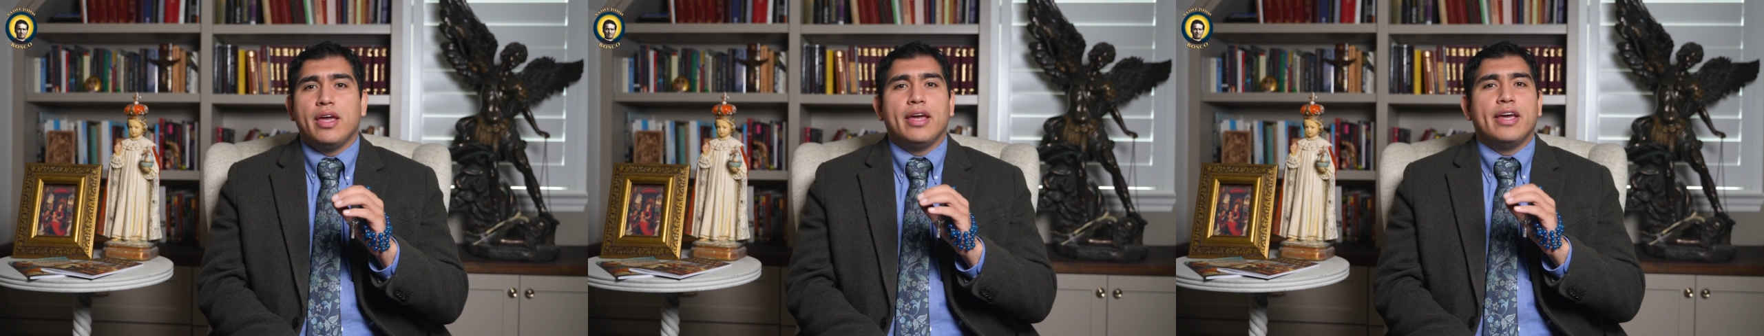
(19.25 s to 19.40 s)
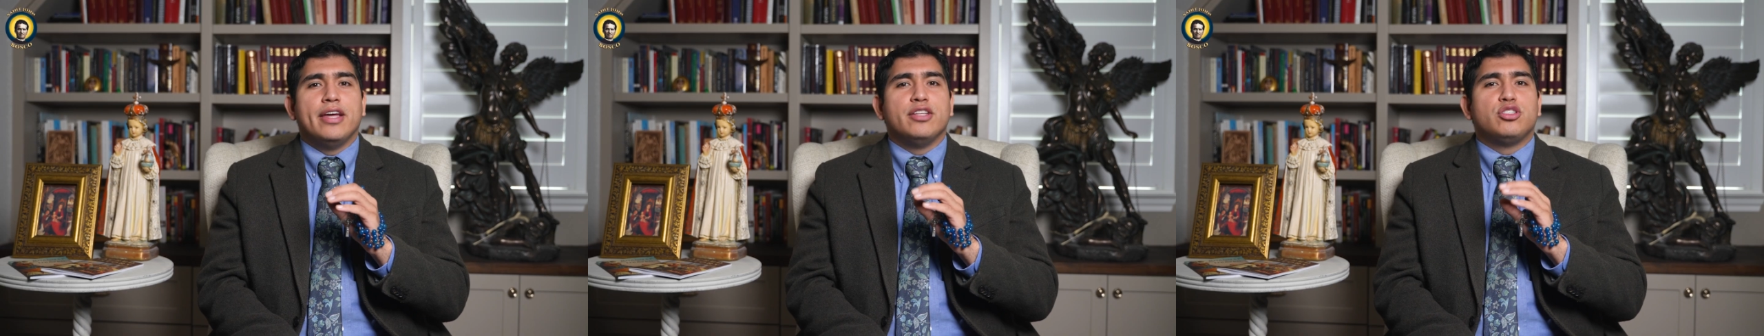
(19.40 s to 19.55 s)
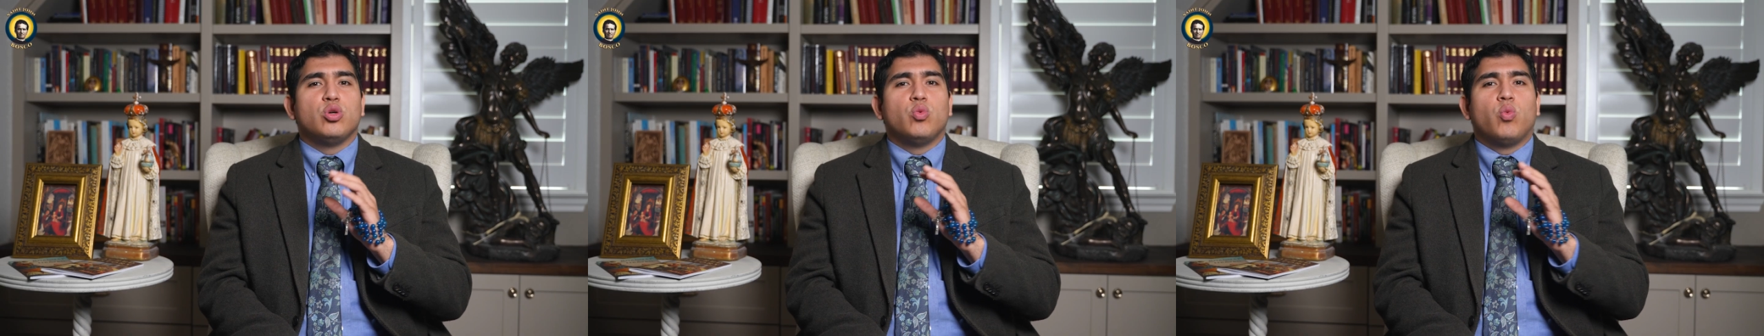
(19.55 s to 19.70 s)

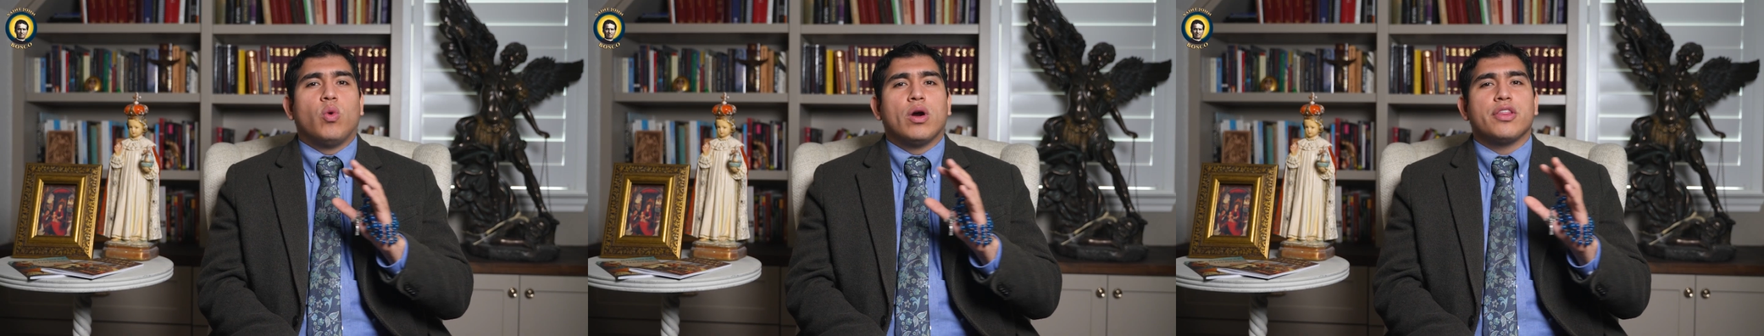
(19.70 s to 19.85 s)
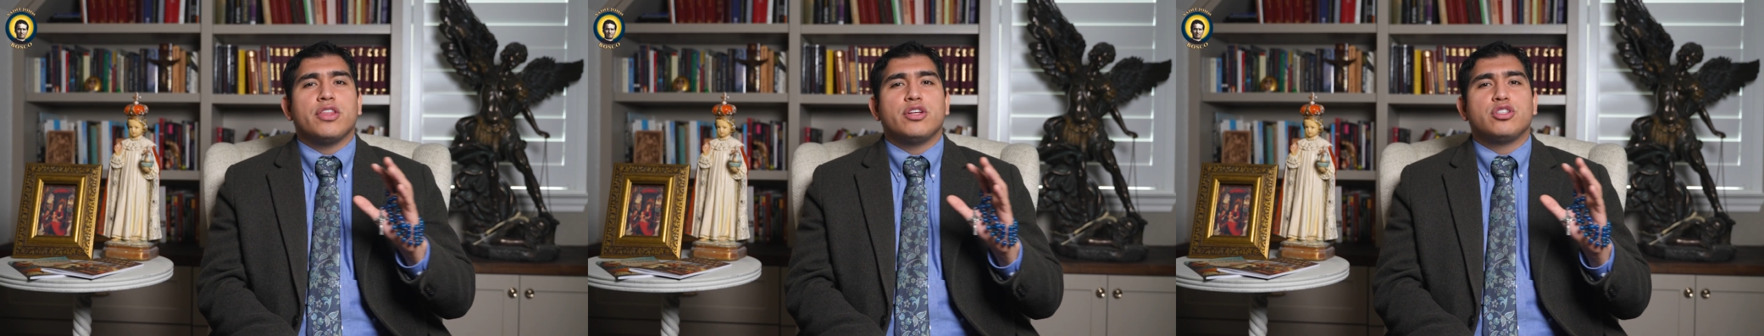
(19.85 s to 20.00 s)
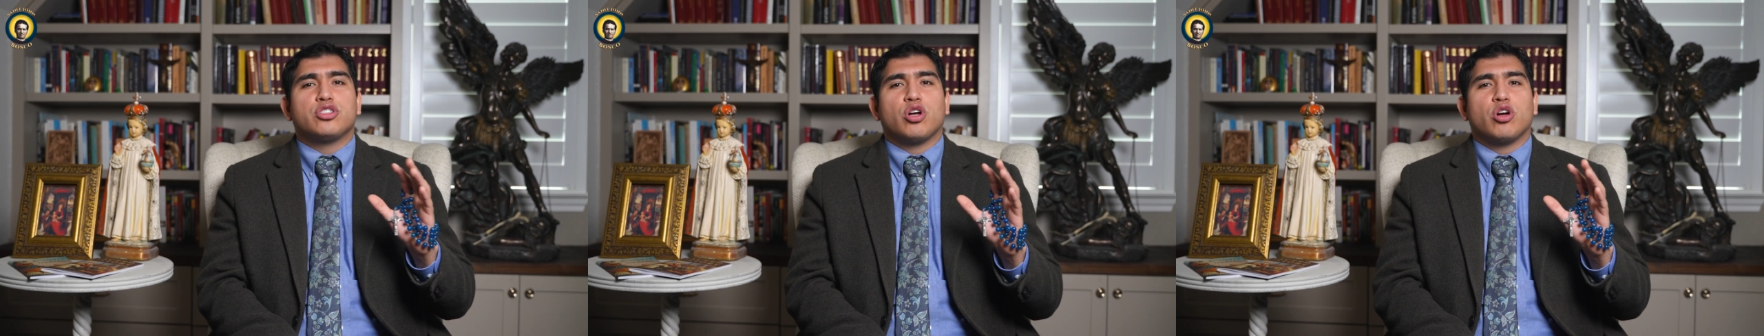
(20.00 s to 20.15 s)
into one
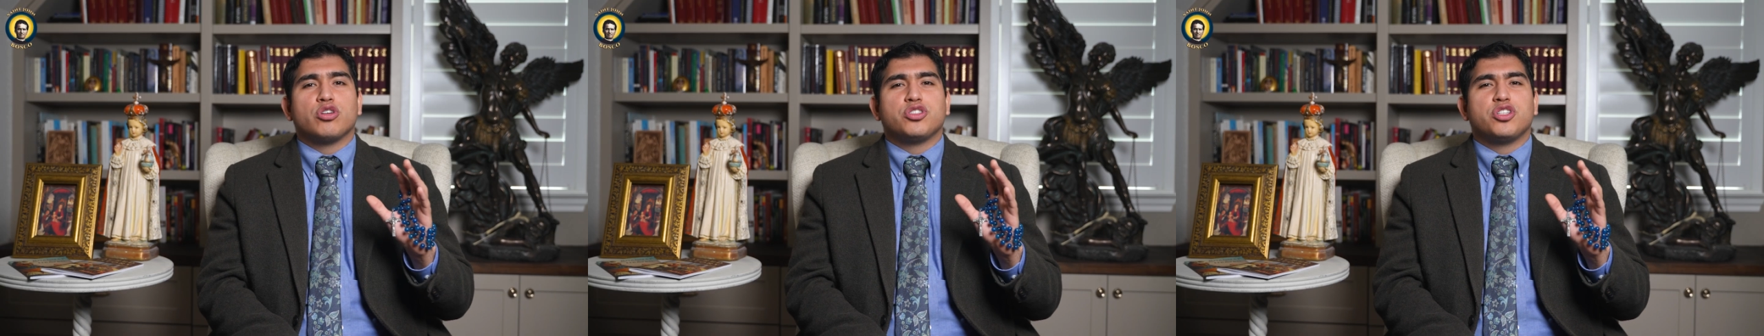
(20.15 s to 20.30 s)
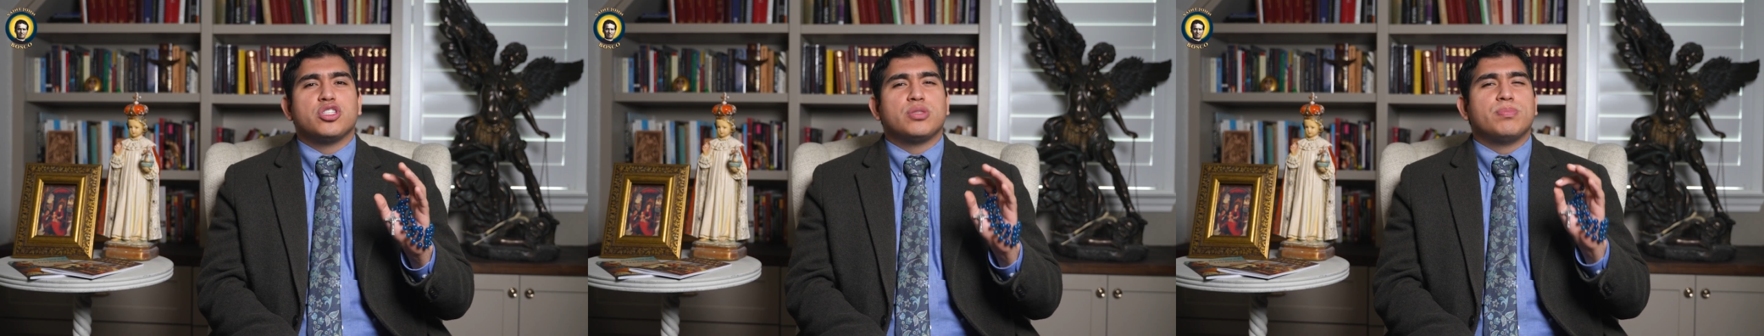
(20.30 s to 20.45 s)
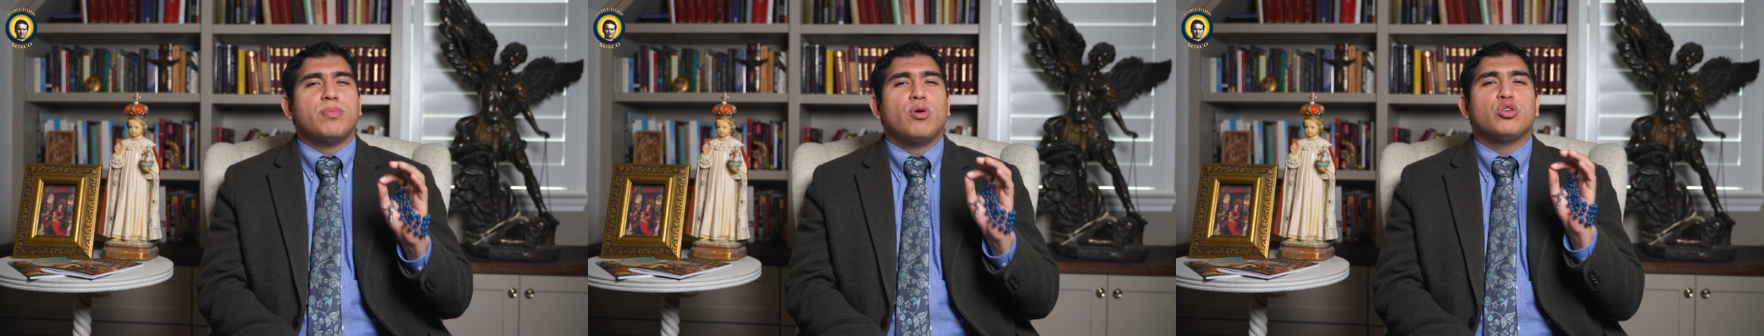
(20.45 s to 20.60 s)
of the
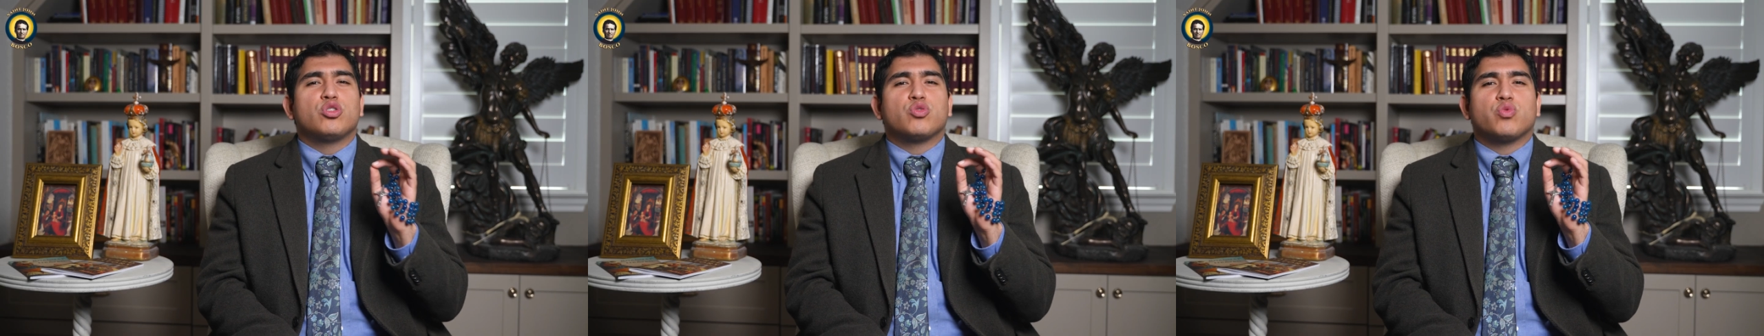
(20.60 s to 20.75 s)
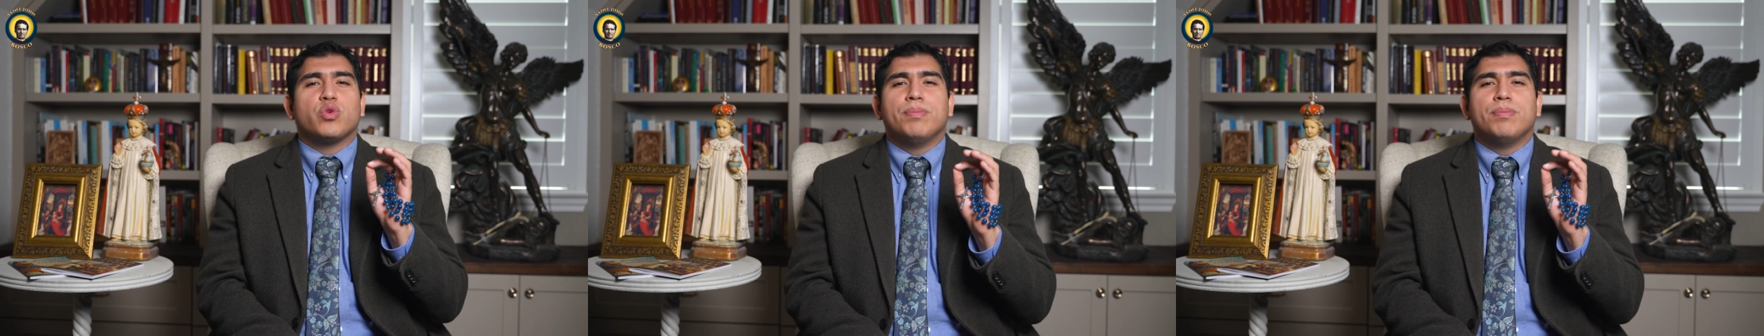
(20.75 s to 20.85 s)
church's most